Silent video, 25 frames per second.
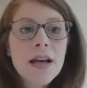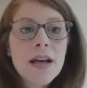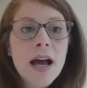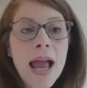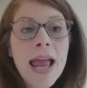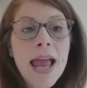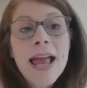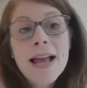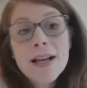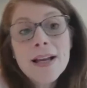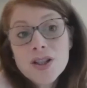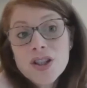
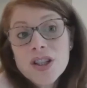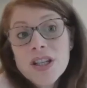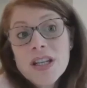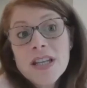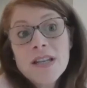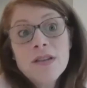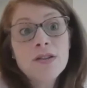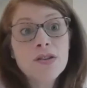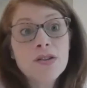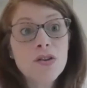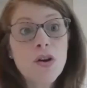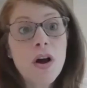I
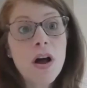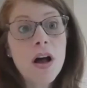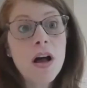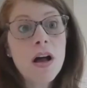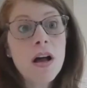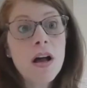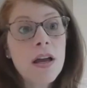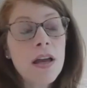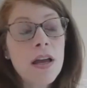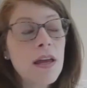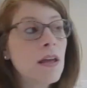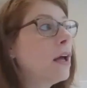actually
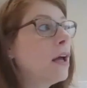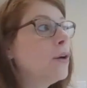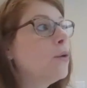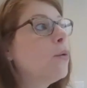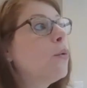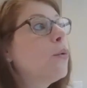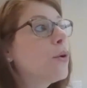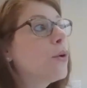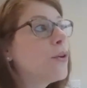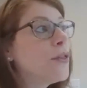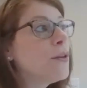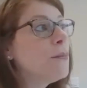saw an
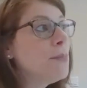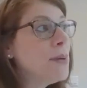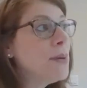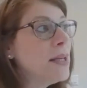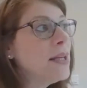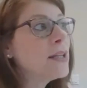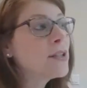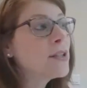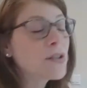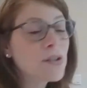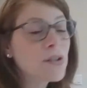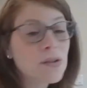
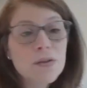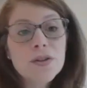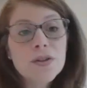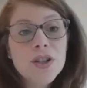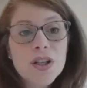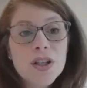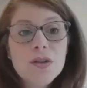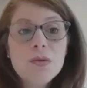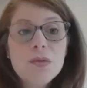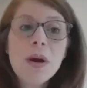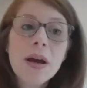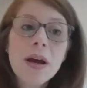orthopedic
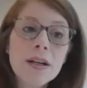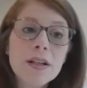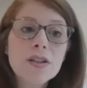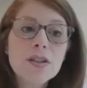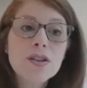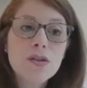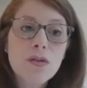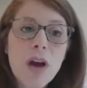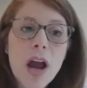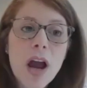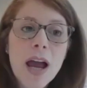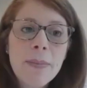surgeon who had a
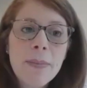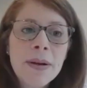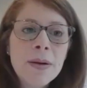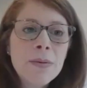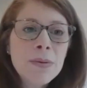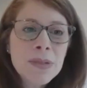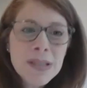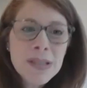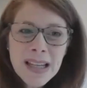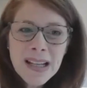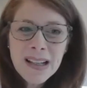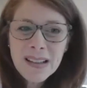scribe, and
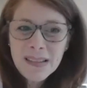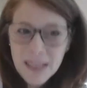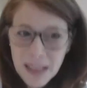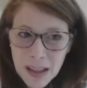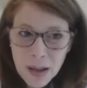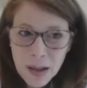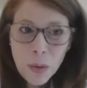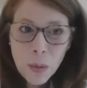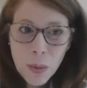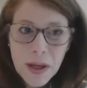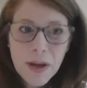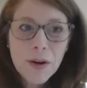it was like a
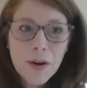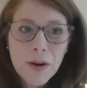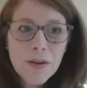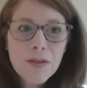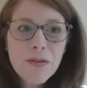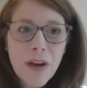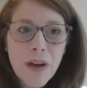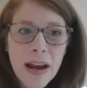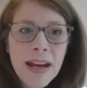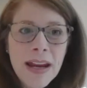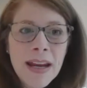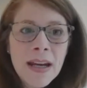little
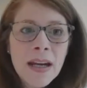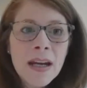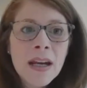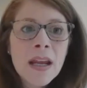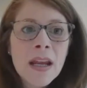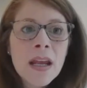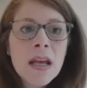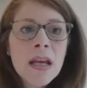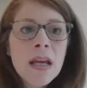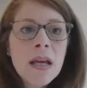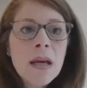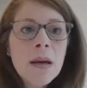weird, right?
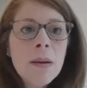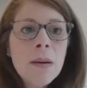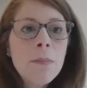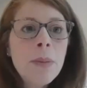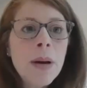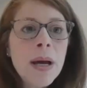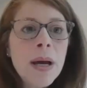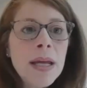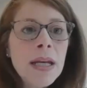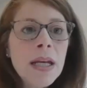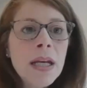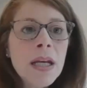
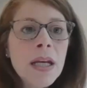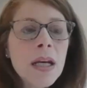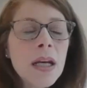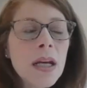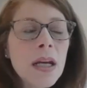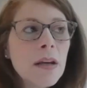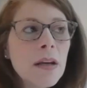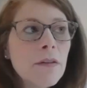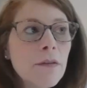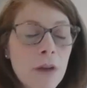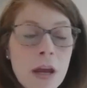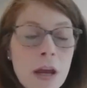But
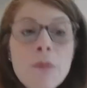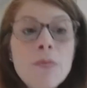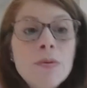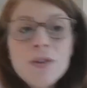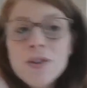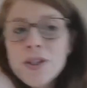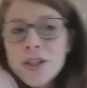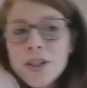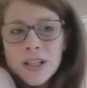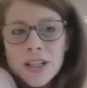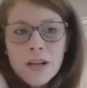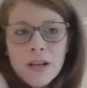it
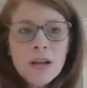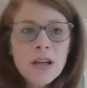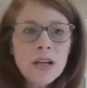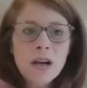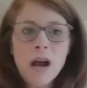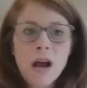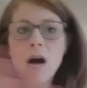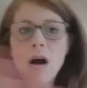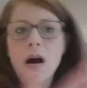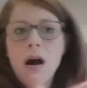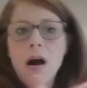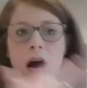was just
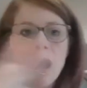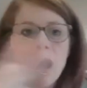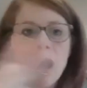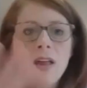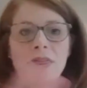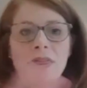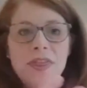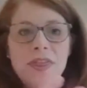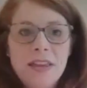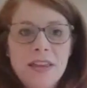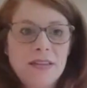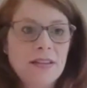an
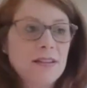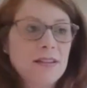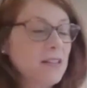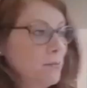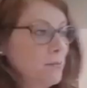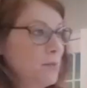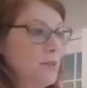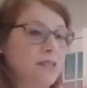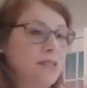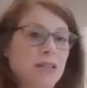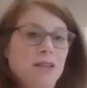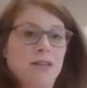odd thing that
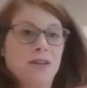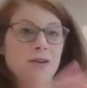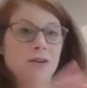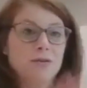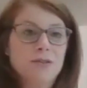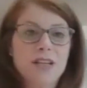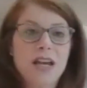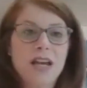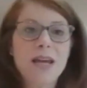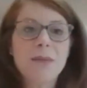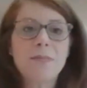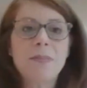someone's in
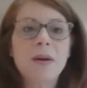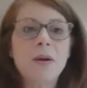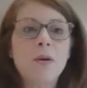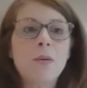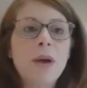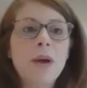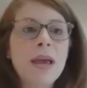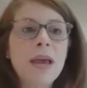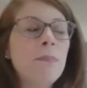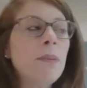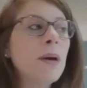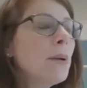there typing
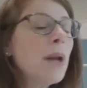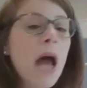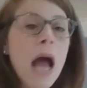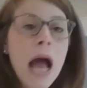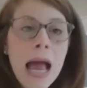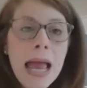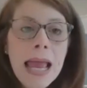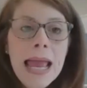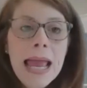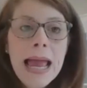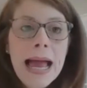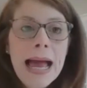away. But
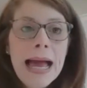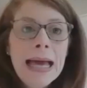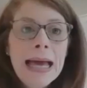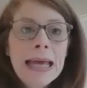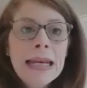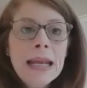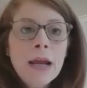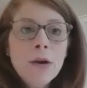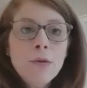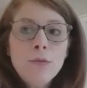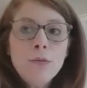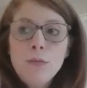I
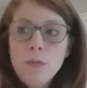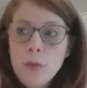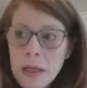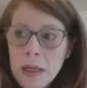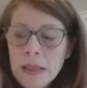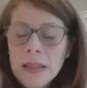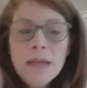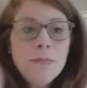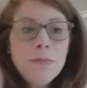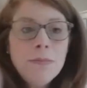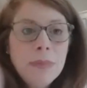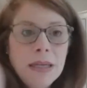had a
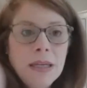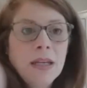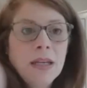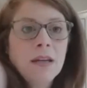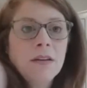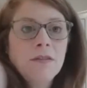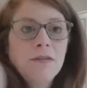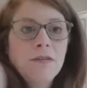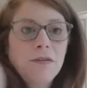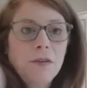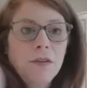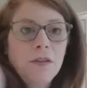really
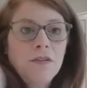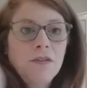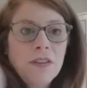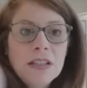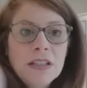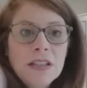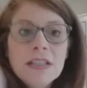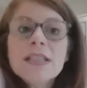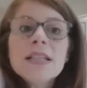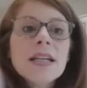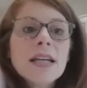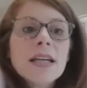meaningful
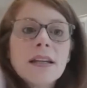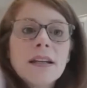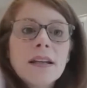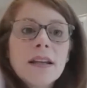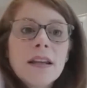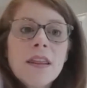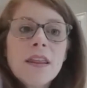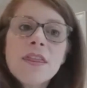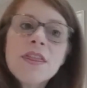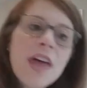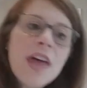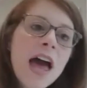visit
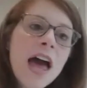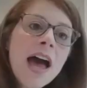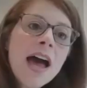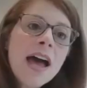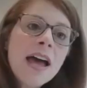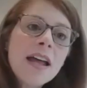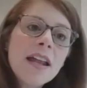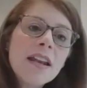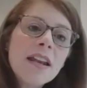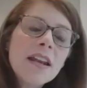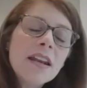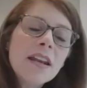
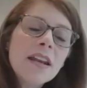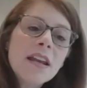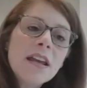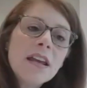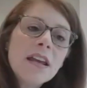that,